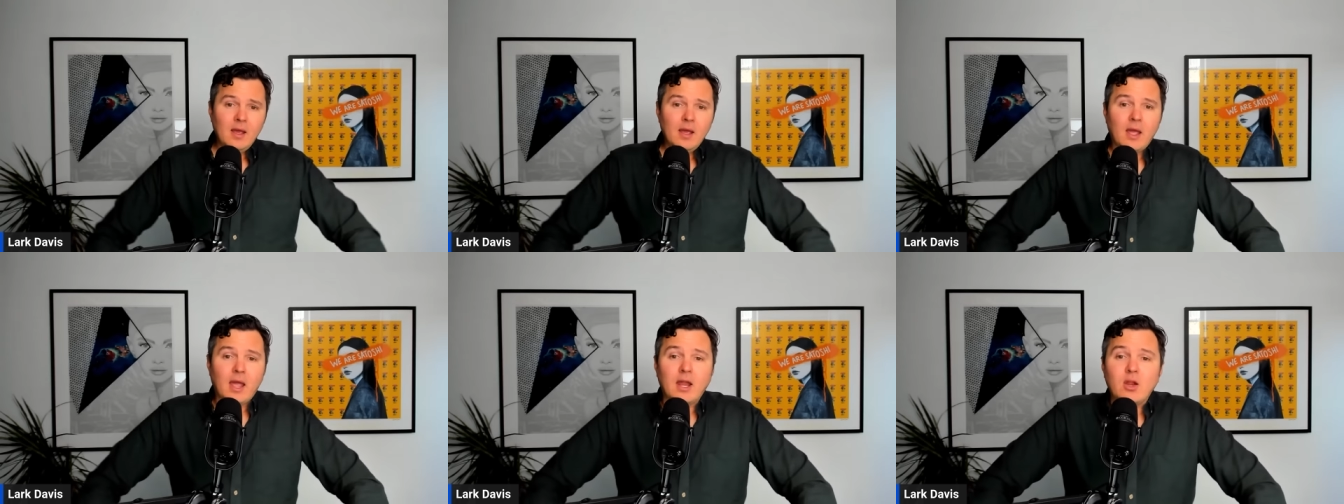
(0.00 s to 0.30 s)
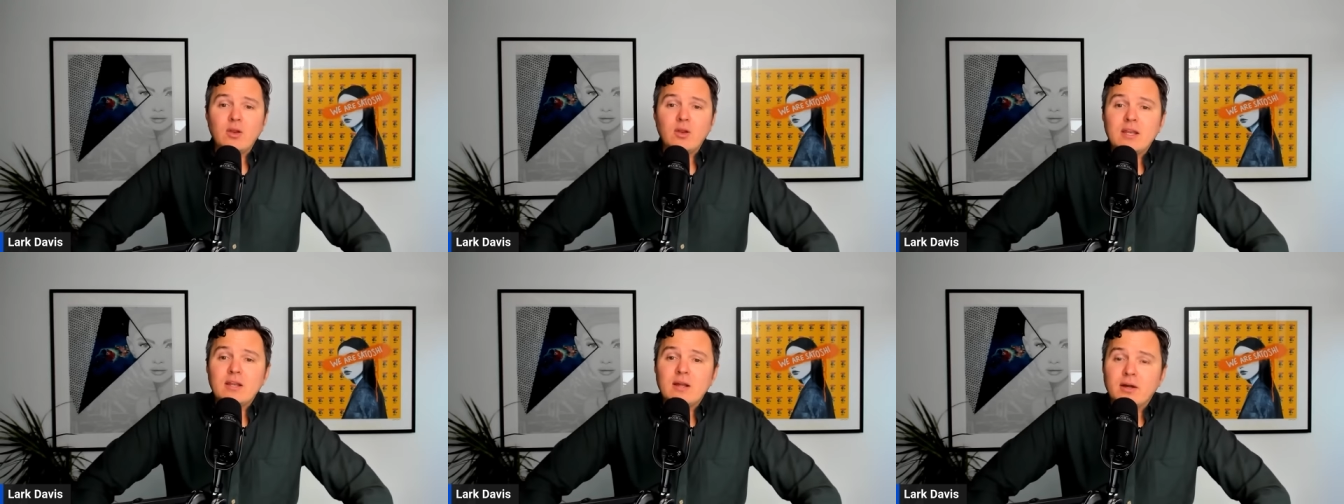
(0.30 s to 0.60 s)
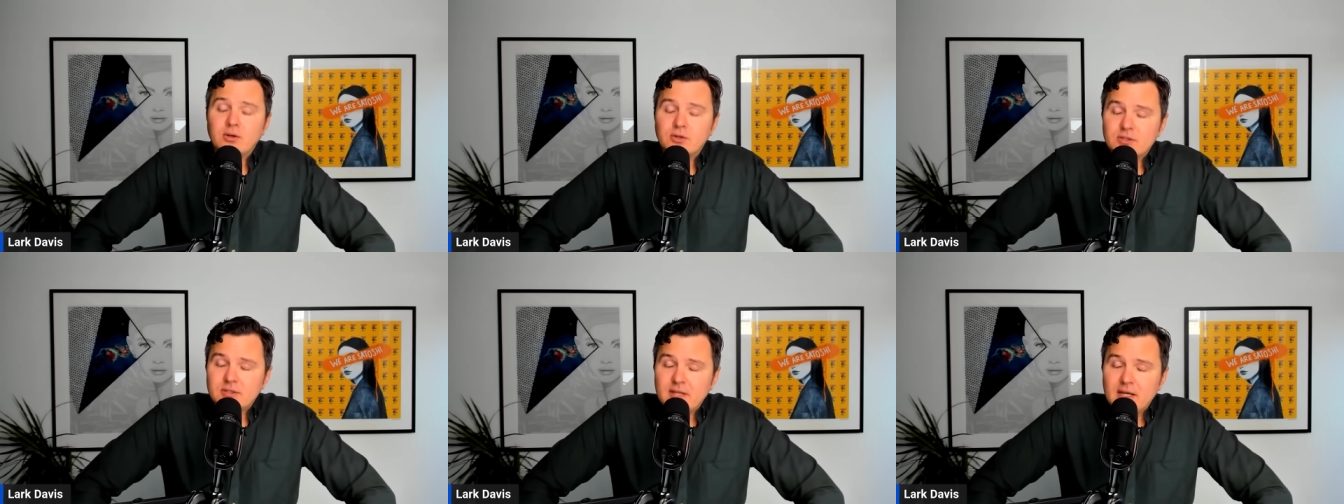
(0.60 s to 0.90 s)
And you need to
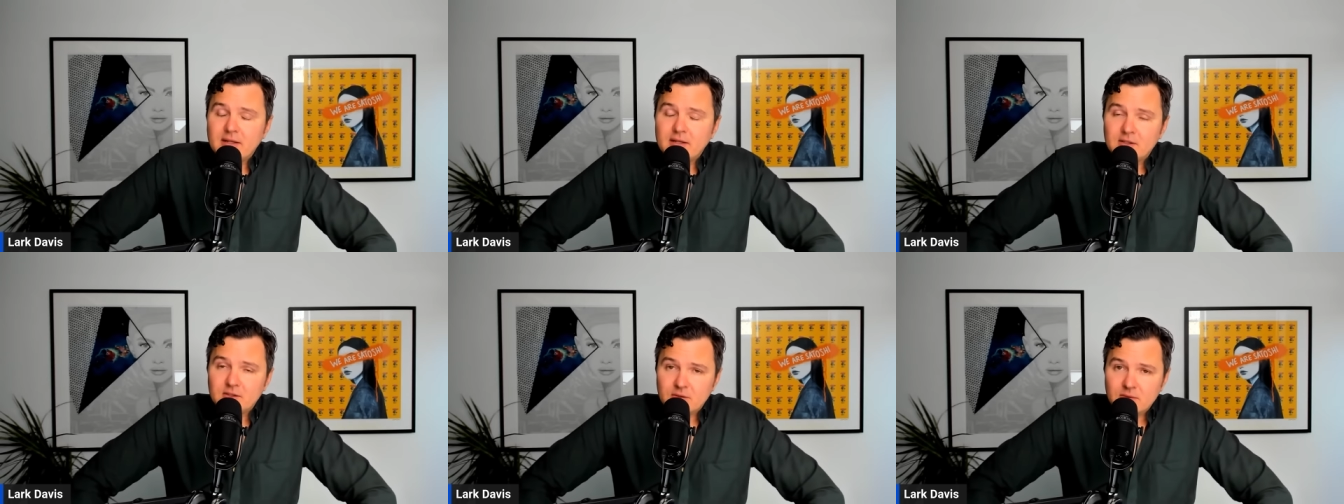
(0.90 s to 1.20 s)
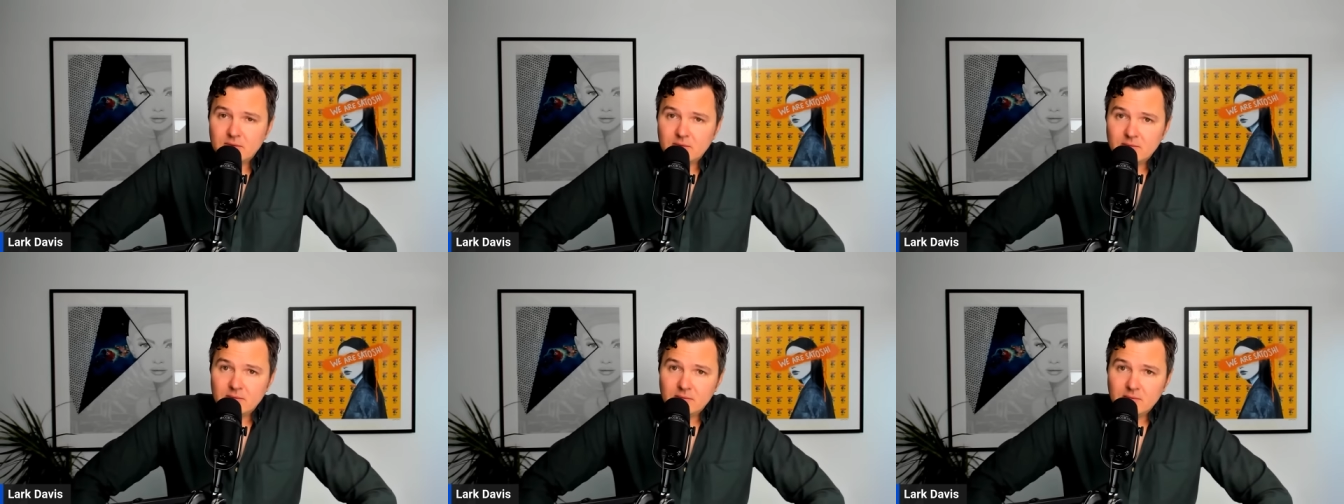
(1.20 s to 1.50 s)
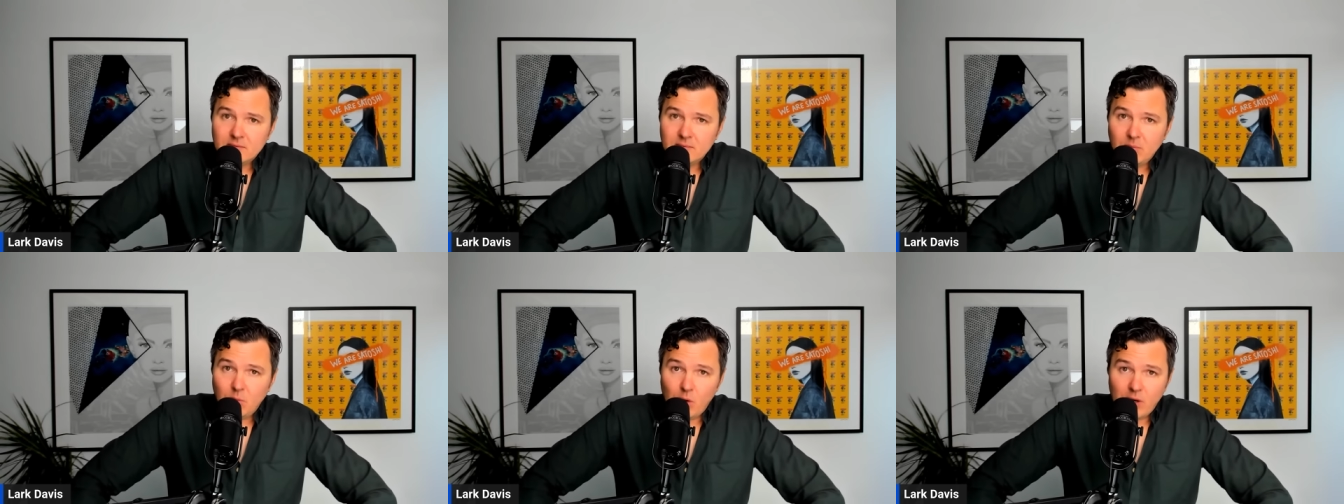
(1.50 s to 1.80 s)
understand this
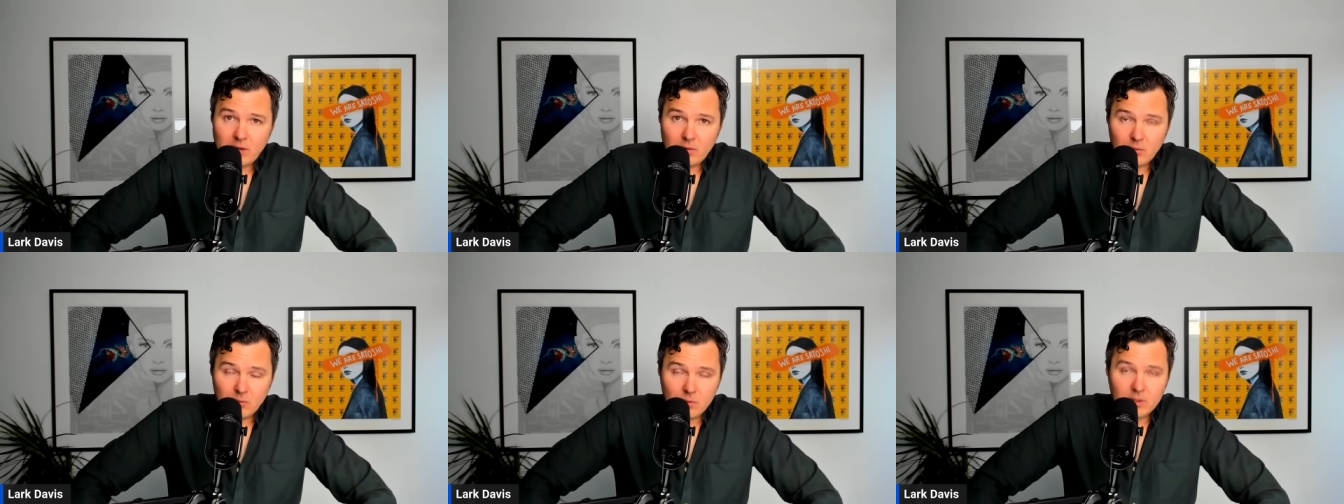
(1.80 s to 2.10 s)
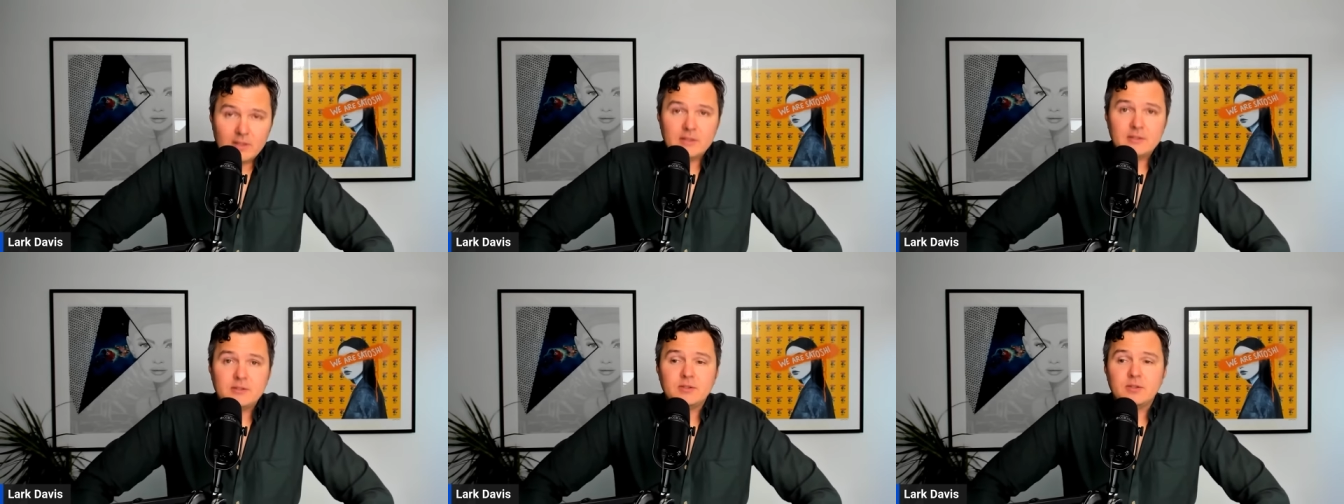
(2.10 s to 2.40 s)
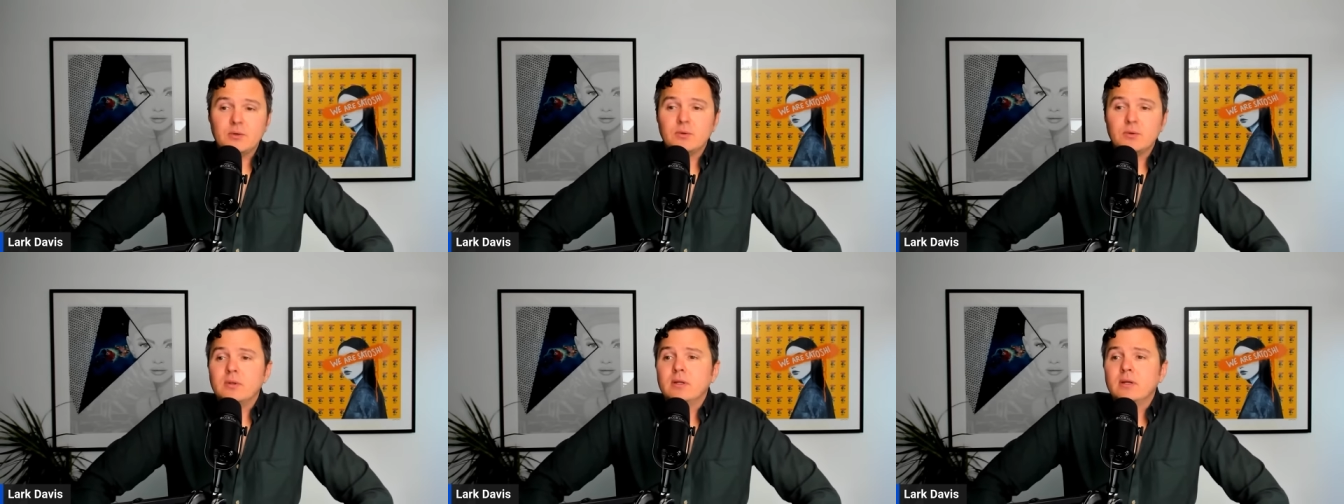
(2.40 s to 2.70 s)
point really
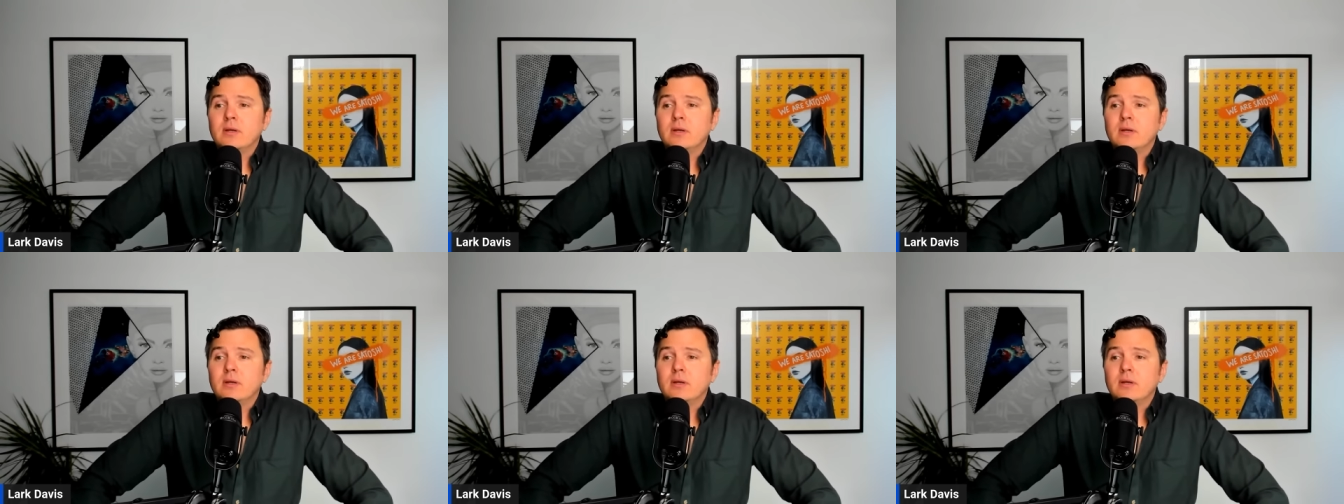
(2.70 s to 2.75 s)
soon.